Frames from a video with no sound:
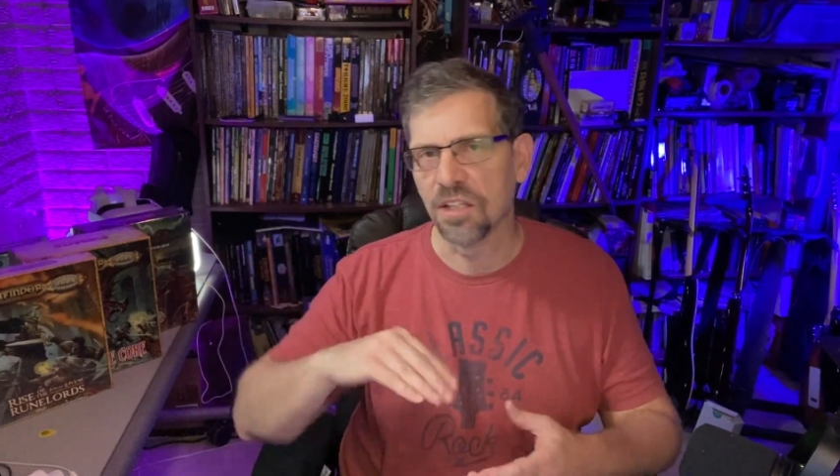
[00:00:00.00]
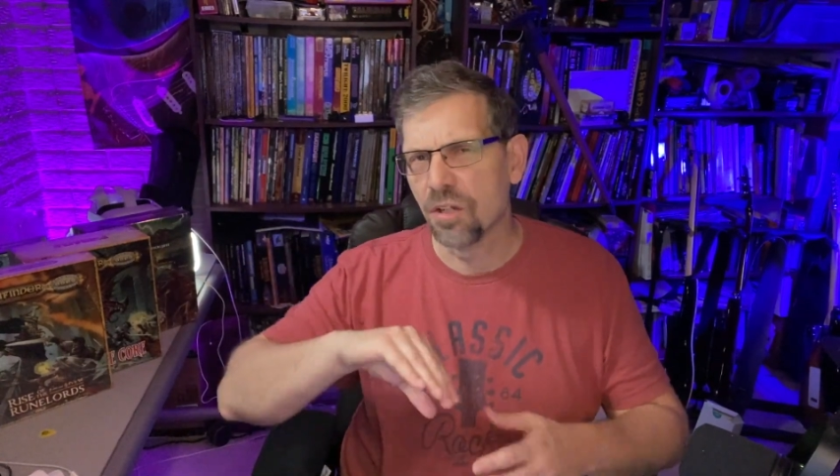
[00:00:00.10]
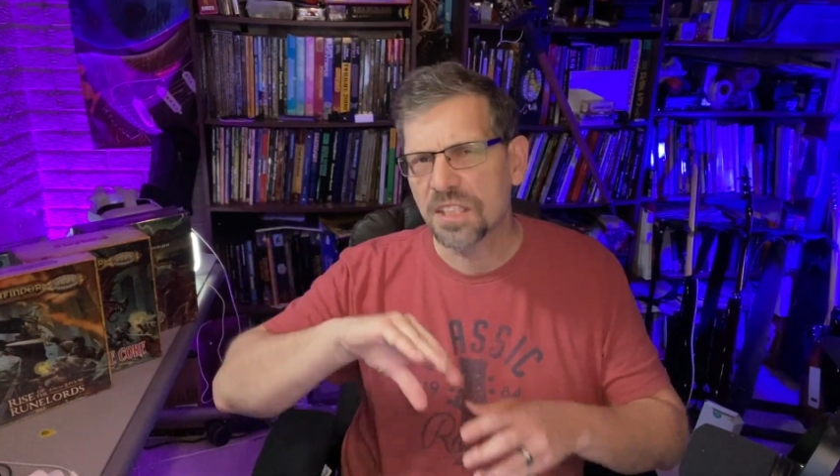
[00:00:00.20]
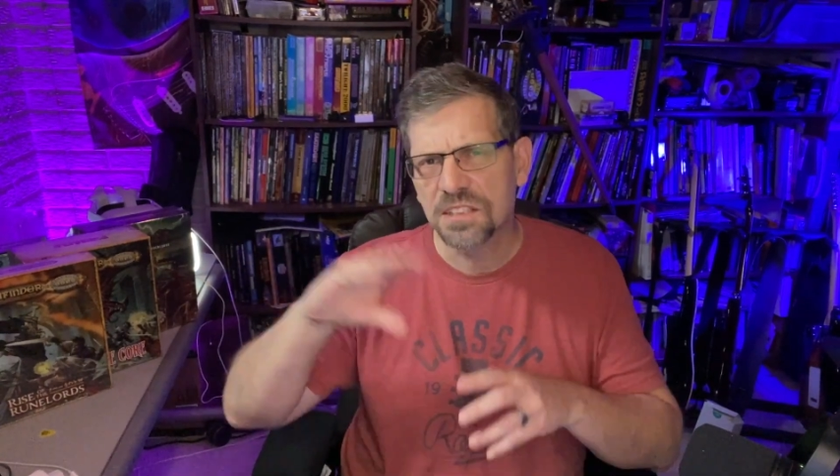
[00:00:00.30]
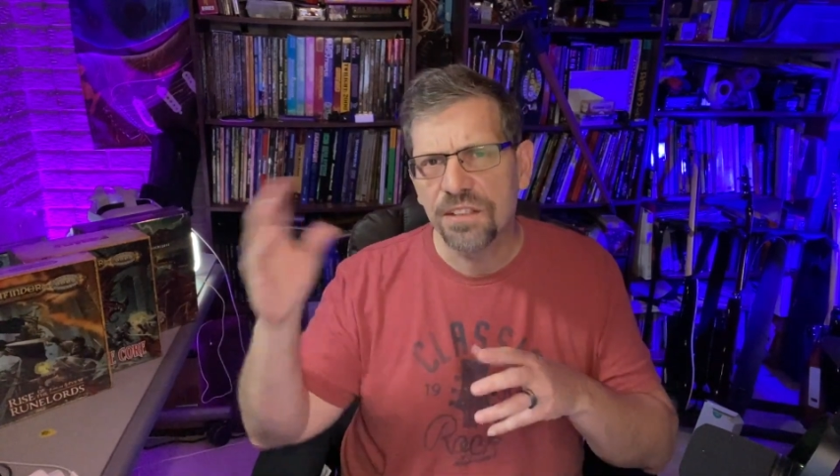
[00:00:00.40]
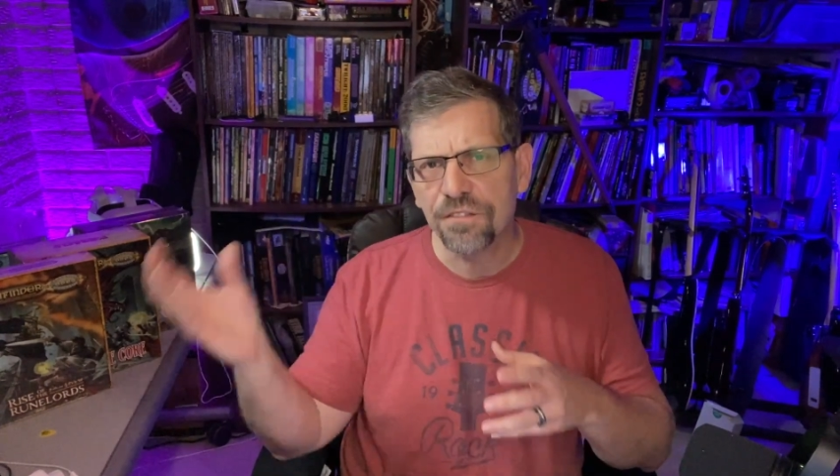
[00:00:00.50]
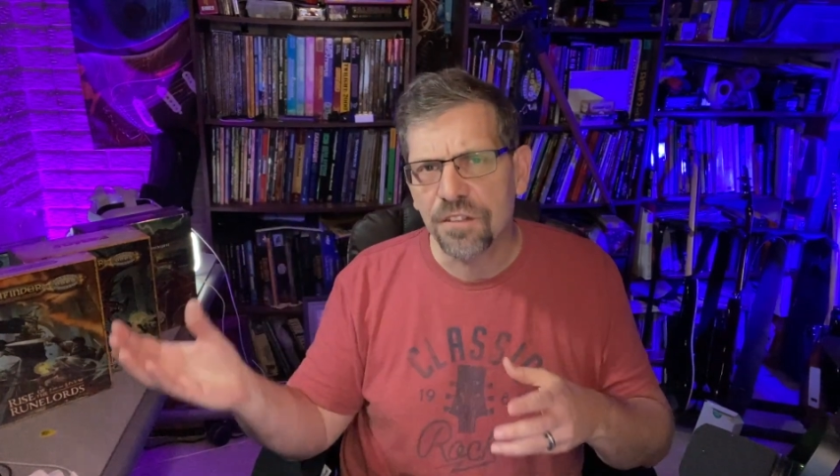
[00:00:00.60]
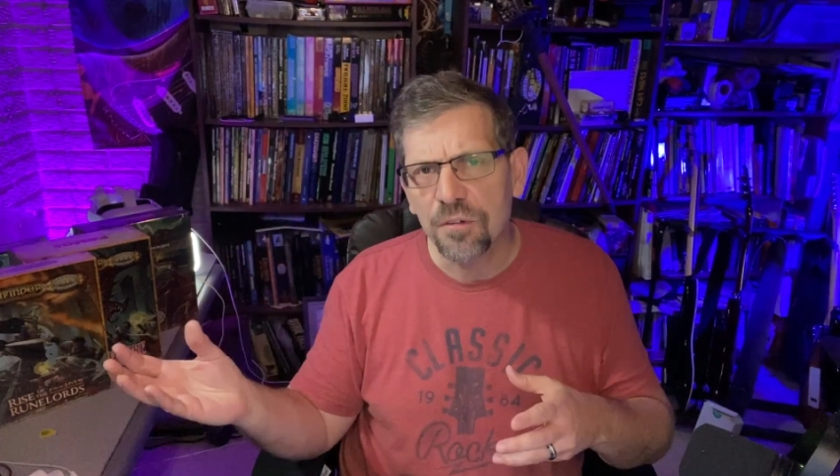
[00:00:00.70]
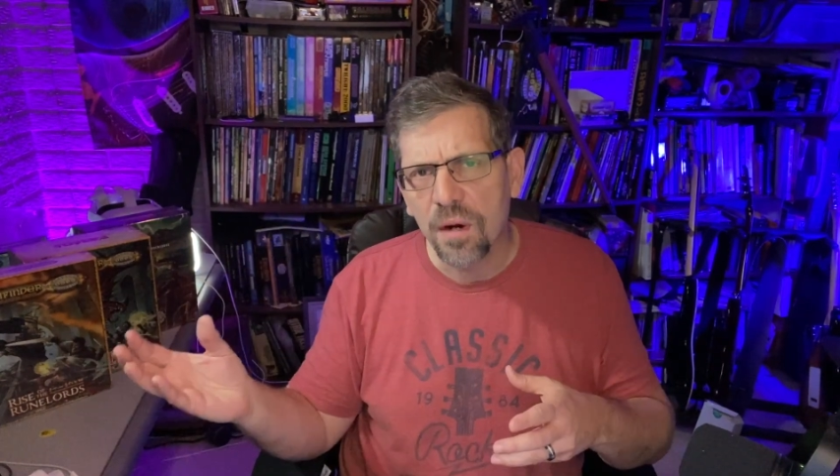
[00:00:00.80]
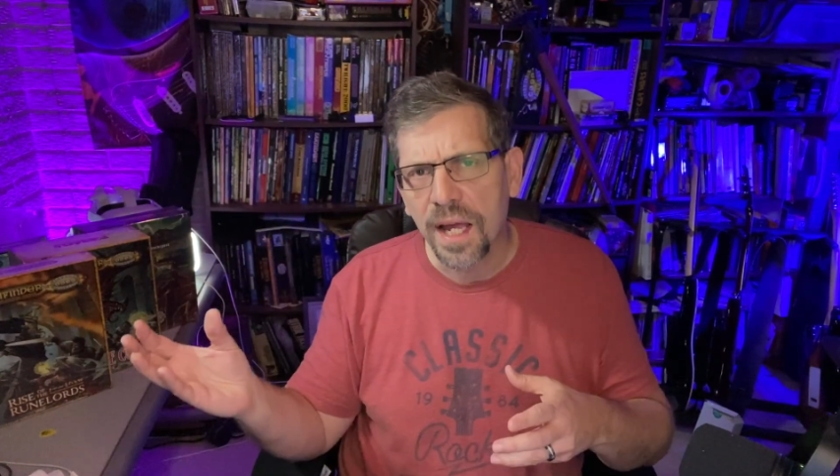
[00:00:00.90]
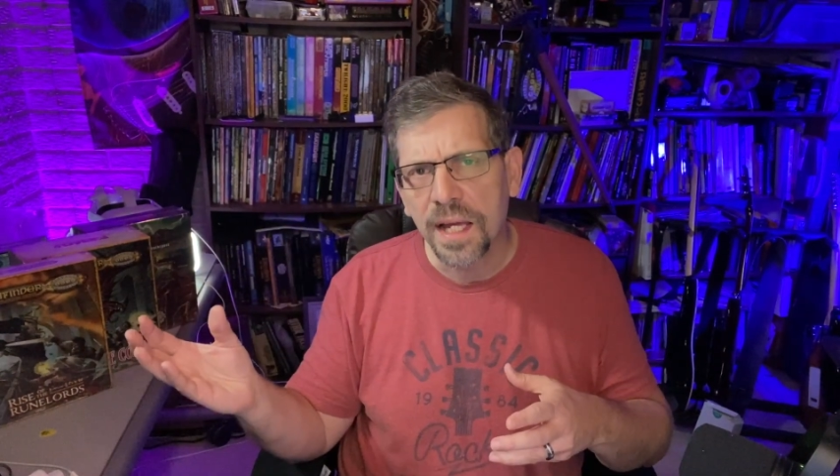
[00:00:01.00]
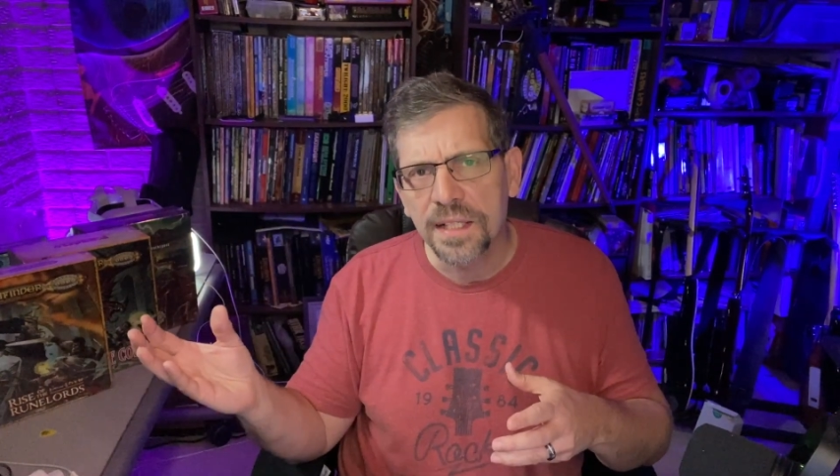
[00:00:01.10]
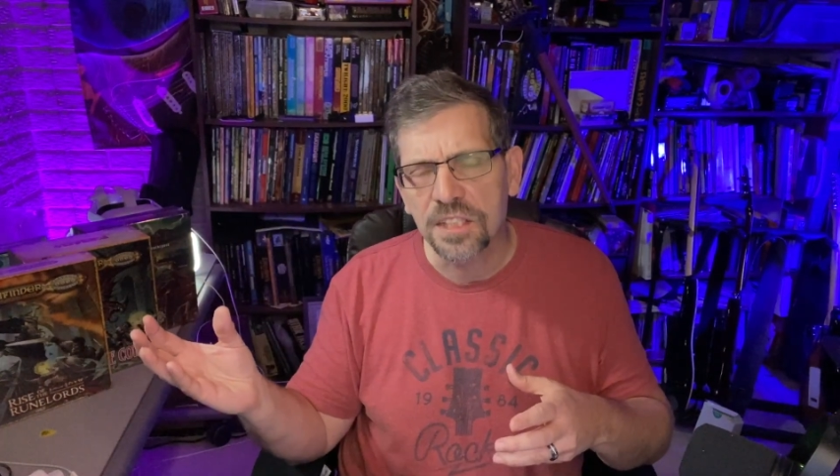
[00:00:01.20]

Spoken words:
It looks a different way.